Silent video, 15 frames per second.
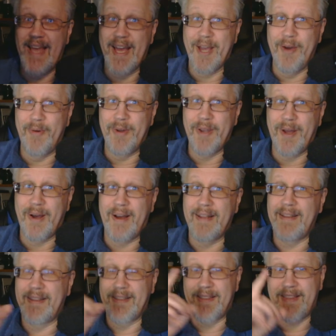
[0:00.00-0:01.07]
going
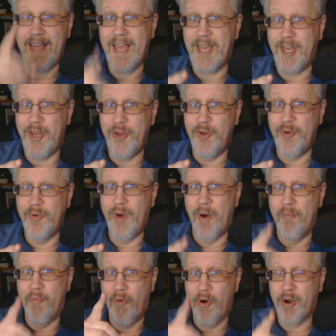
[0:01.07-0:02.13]
on. Thank you,
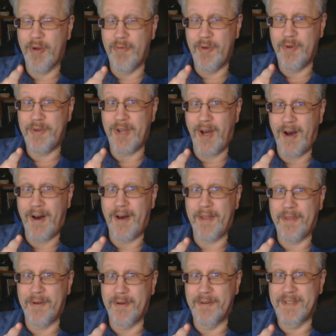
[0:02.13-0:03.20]
Morgan wrote
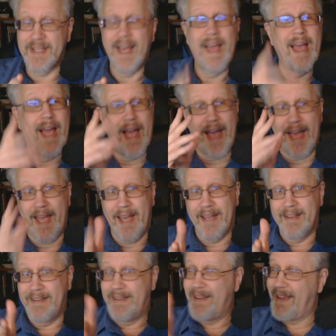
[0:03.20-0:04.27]
authors.
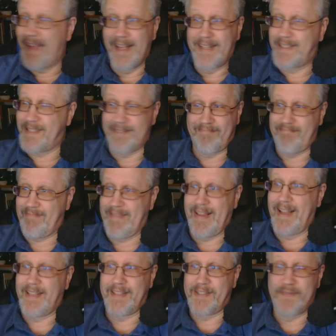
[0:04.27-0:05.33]
And it's
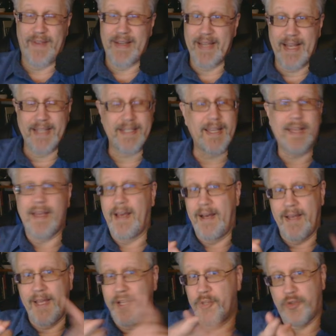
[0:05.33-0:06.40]
fantastic.
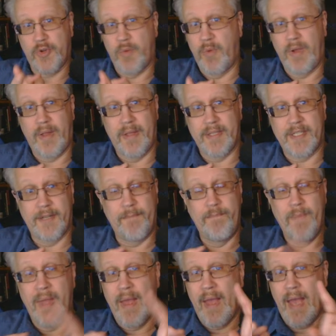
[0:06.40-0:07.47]
Industry realism
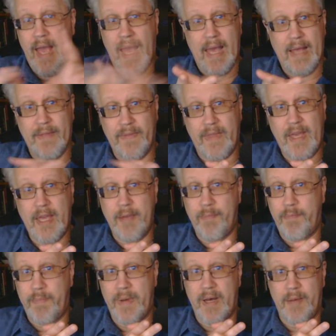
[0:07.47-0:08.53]
and the
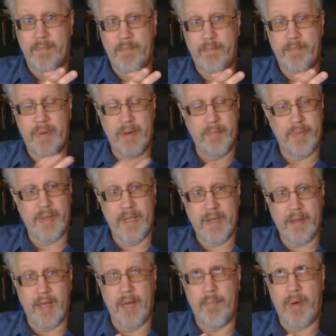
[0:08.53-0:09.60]

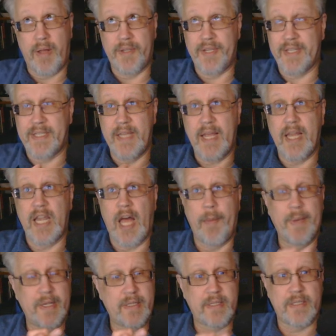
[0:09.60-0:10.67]
politics and
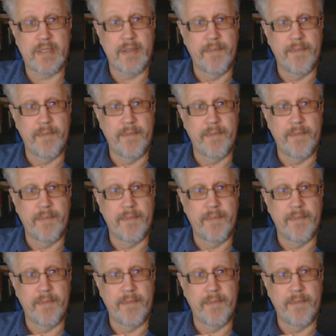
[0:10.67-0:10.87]
economics